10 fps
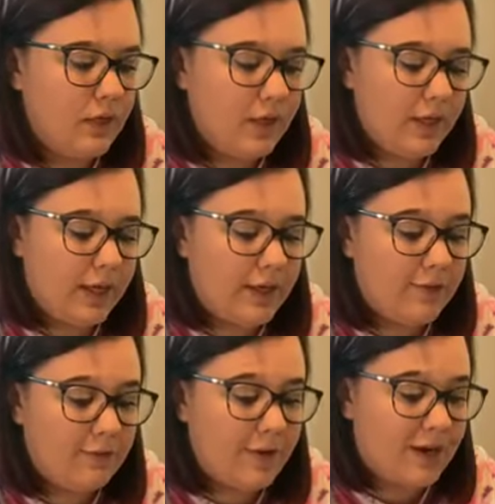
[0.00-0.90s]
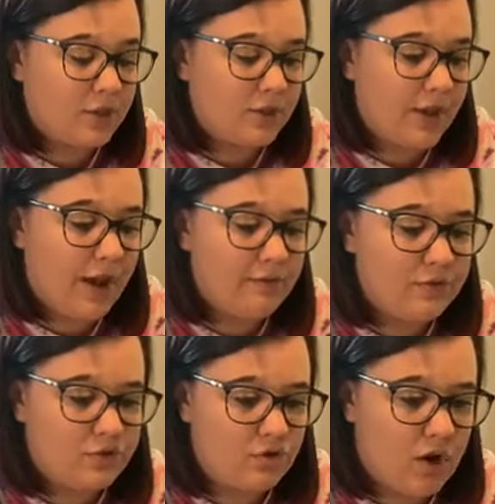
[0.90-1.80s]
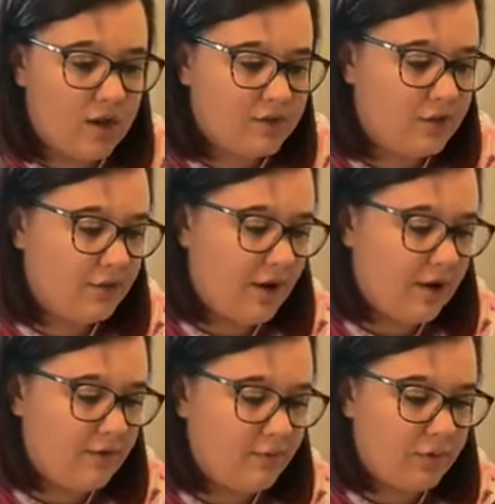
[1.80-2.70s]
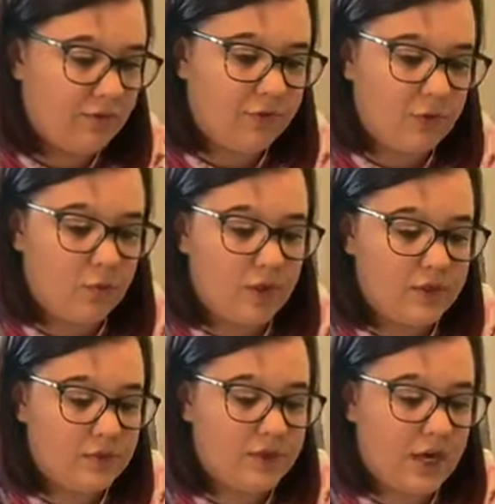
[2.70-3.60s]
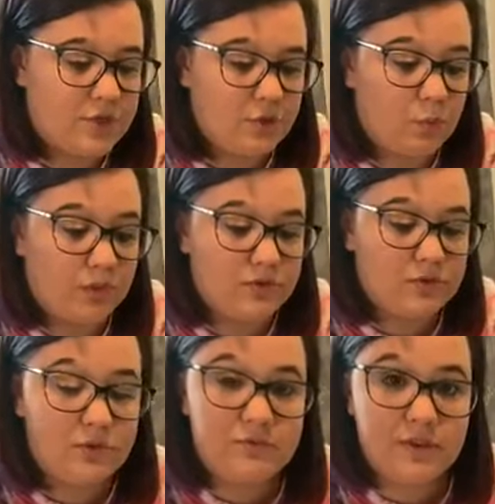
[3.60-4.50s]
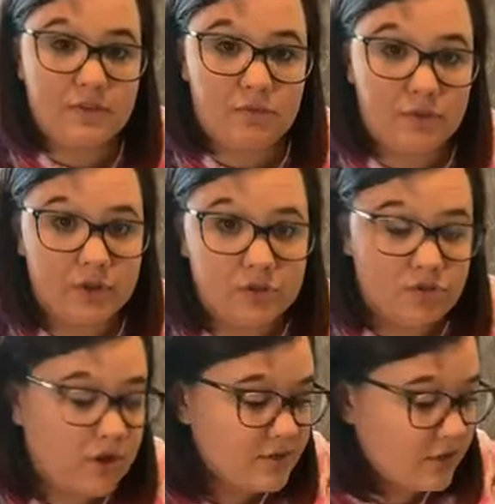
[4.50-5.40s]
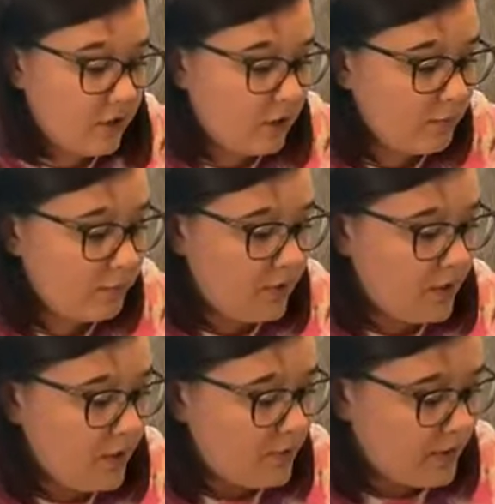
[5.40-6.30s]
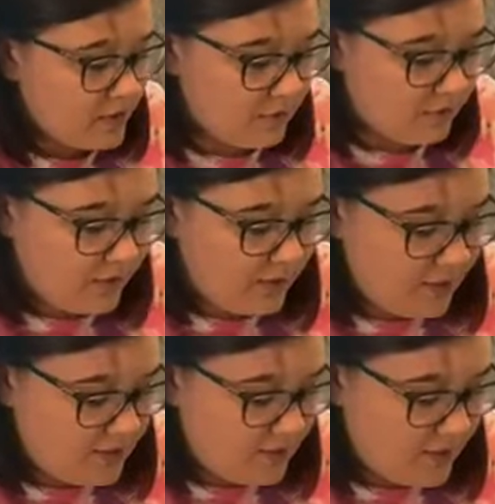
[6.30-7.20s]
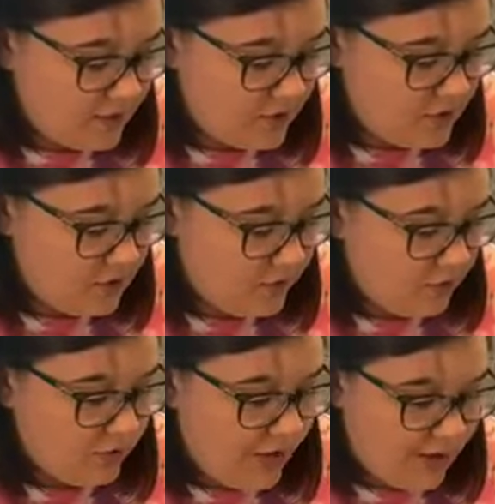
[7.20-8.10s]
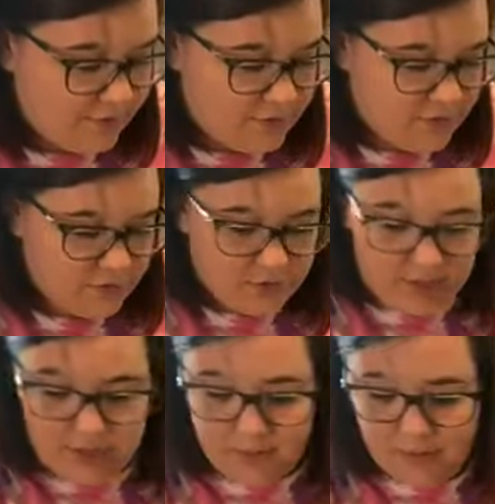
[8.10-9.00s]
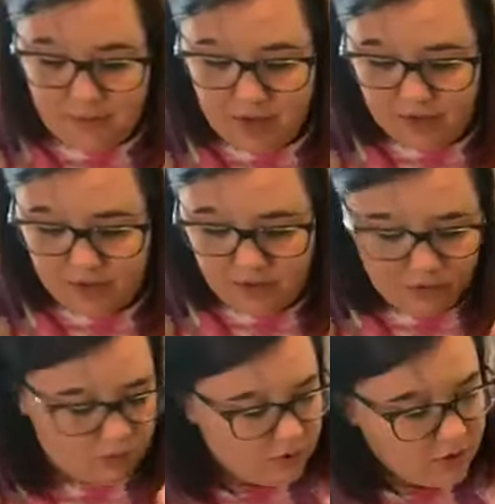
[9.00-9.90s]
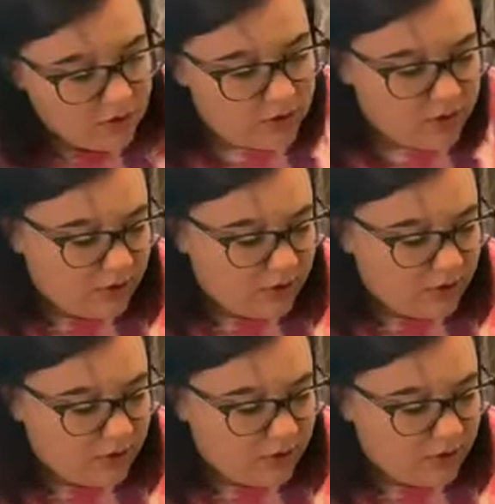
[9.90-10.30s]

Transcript: And again, if you actually have straws and you have whatever you want to attach your wheels to fit through your straws at home, that's a really easy thing to do, and you don't have to then make your